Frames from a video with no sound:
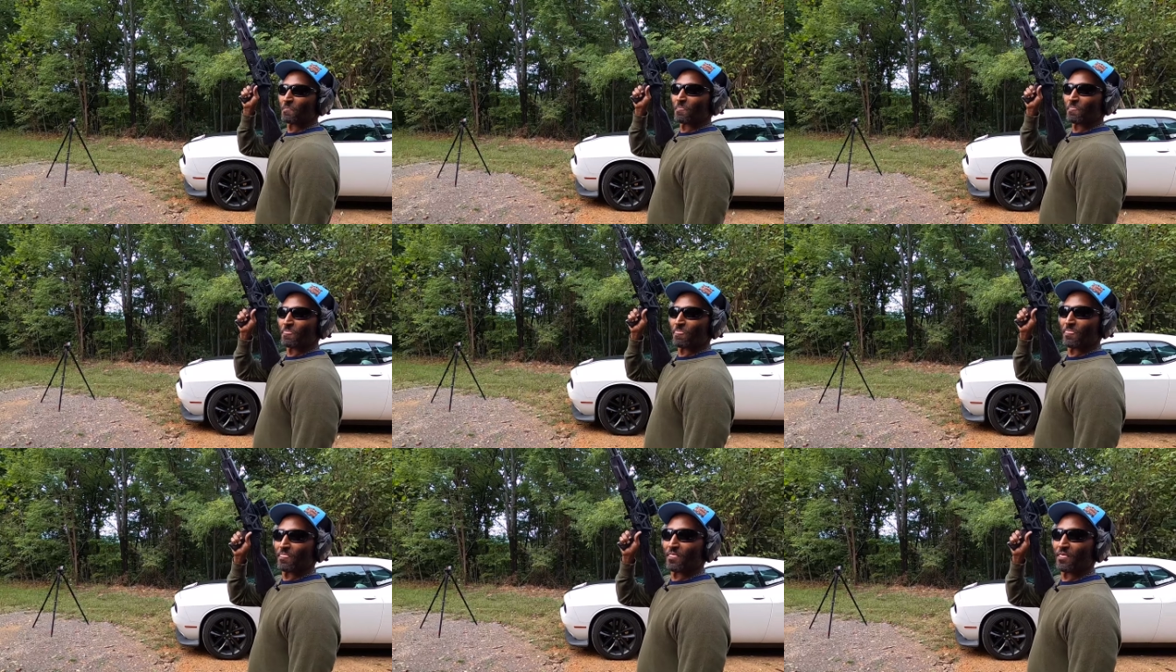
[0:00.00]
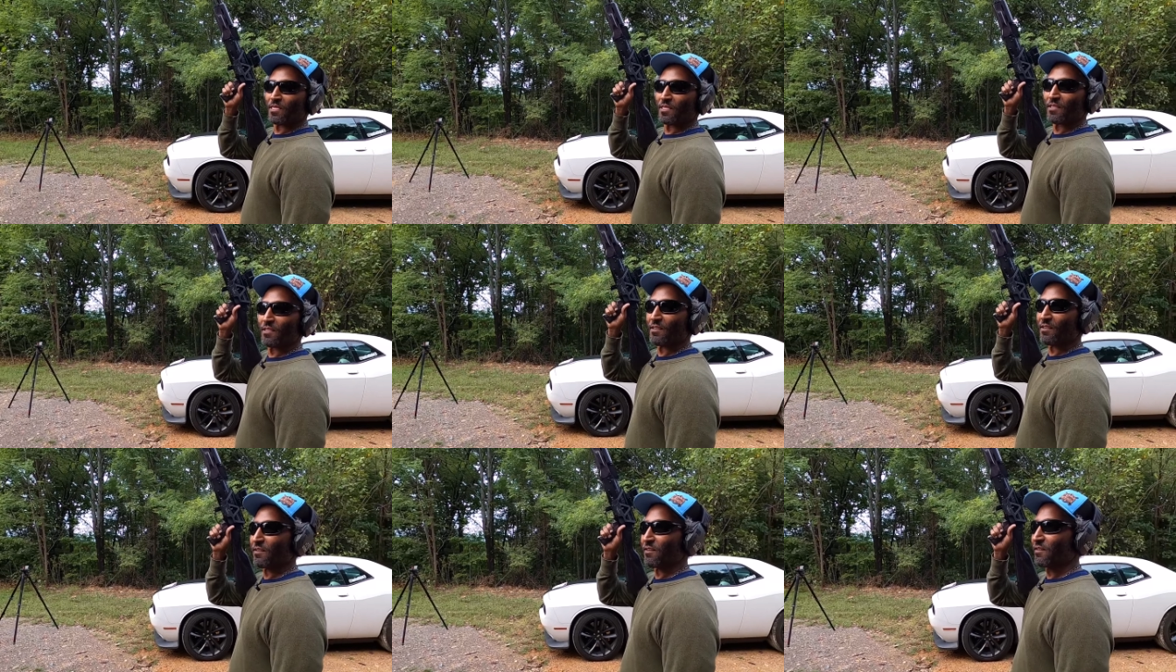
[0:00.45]
didn't like
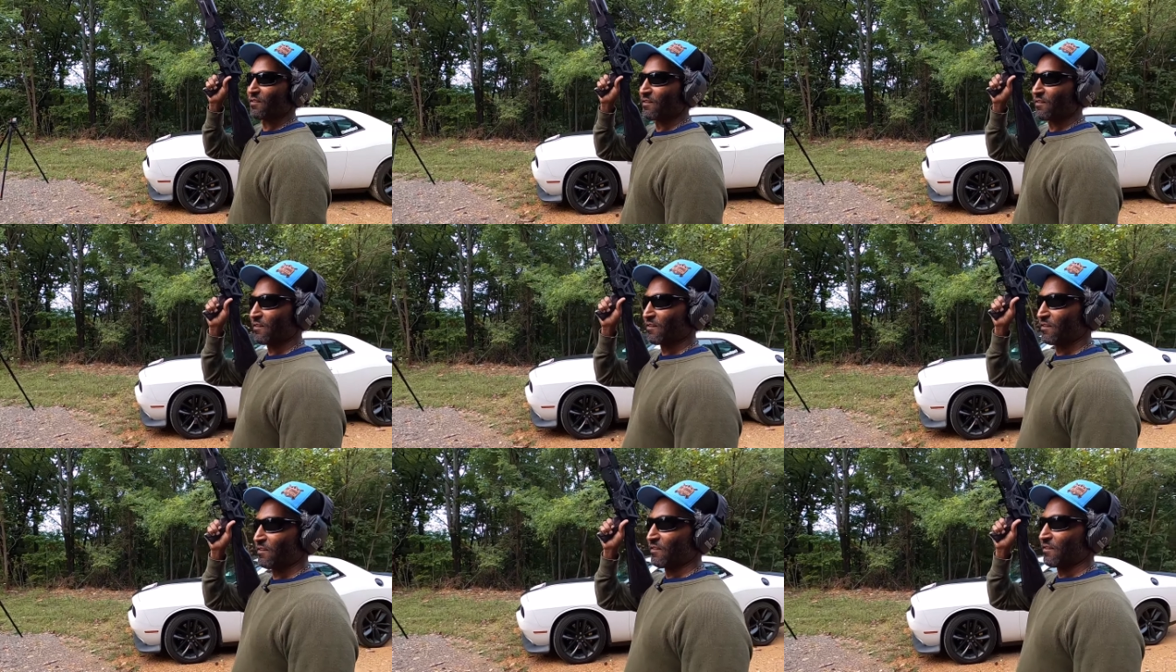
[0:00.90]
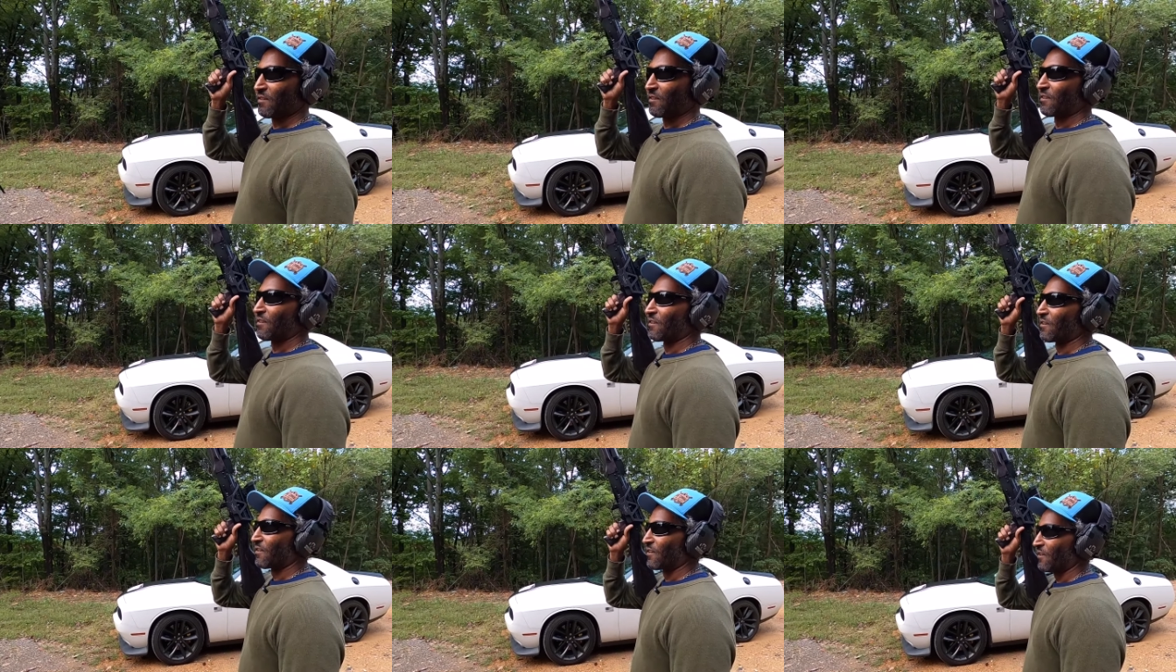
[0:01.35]
AK-47s at
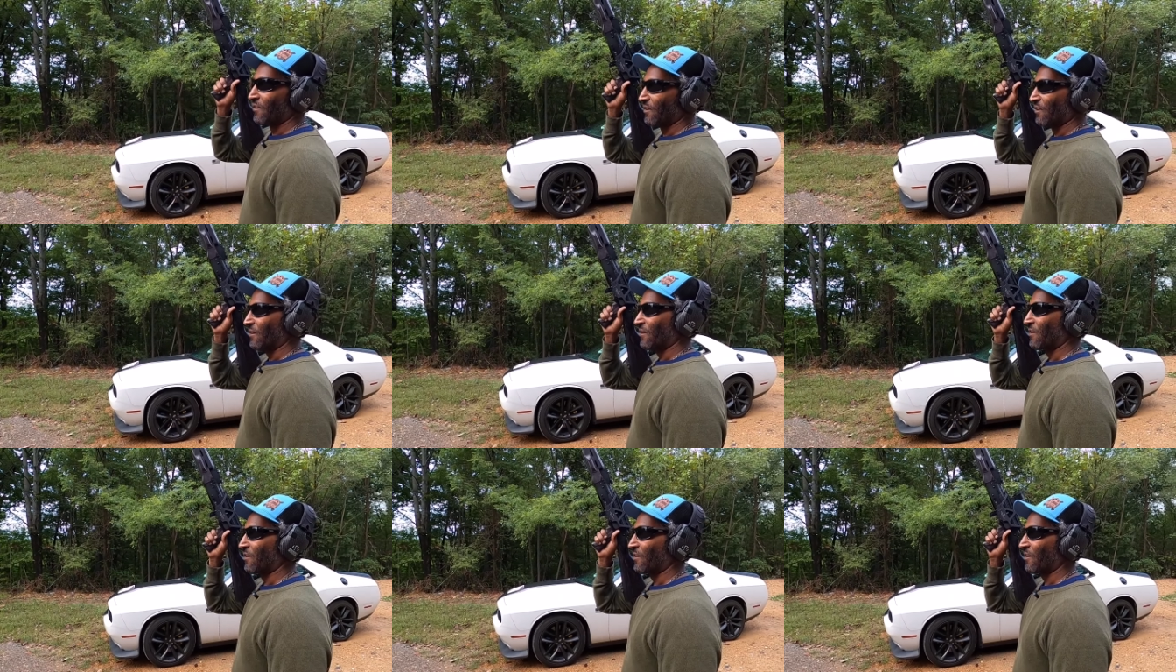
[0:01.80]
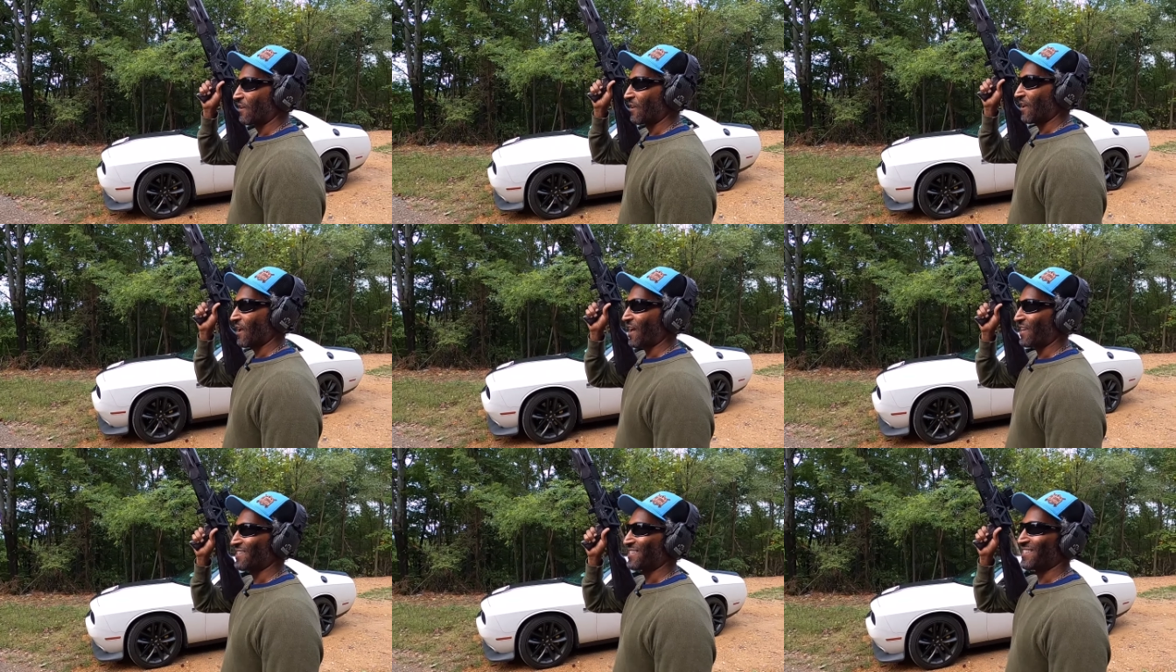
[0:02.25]
first, did you?
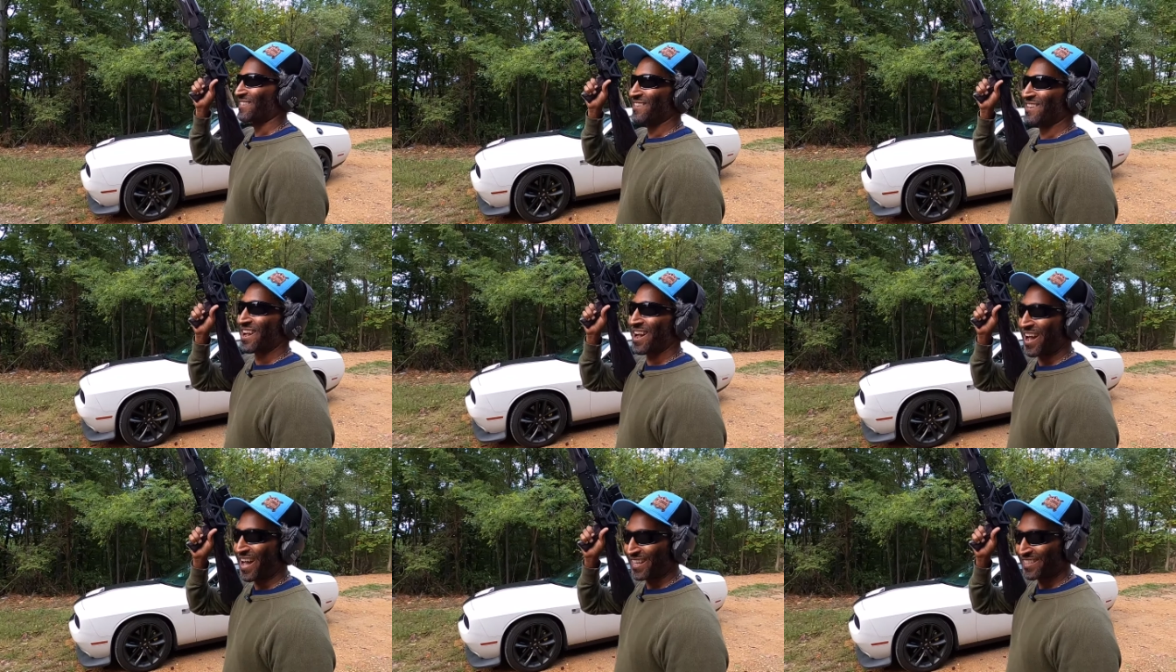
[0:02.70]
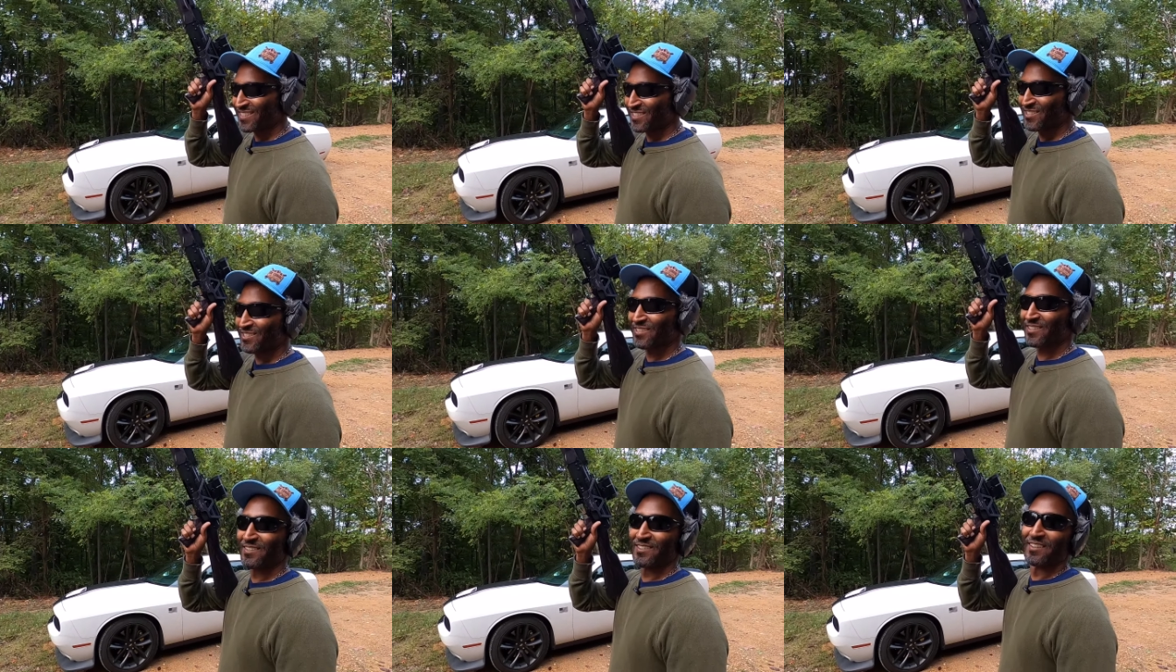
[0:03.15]
I did not.
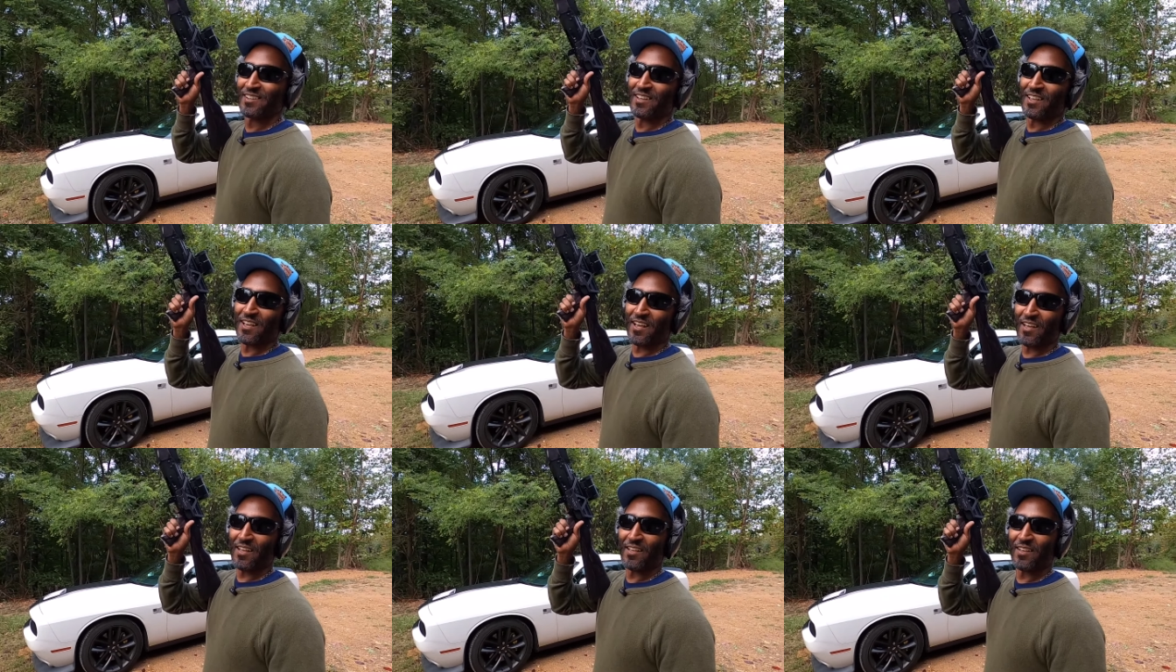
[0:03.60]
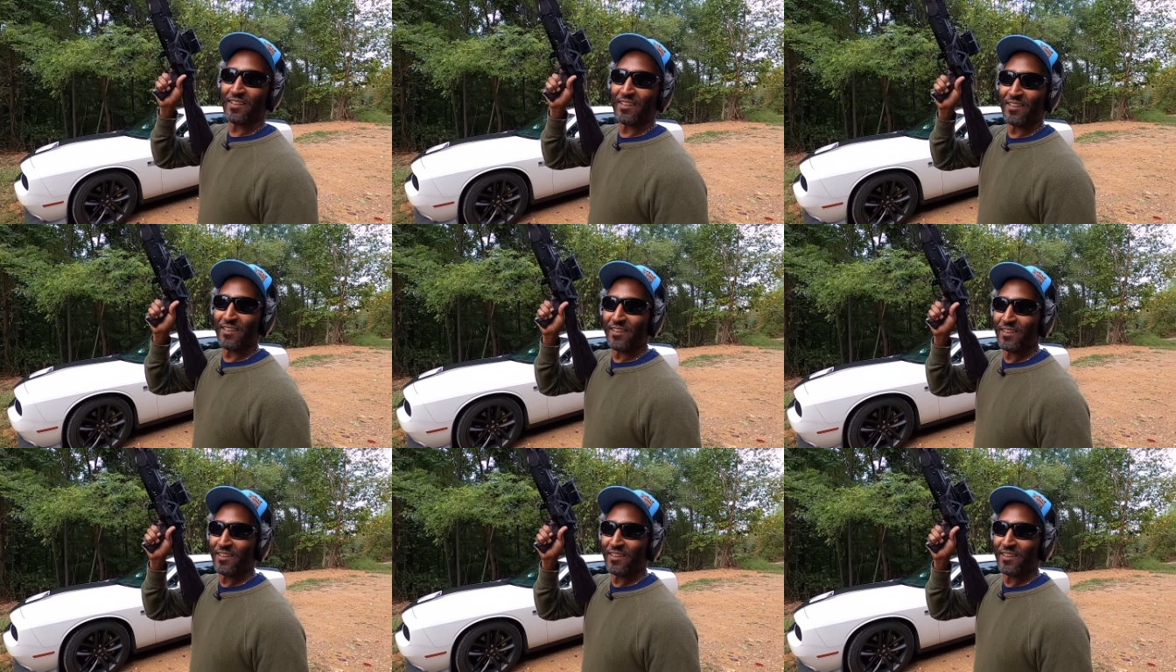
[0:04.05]
Why?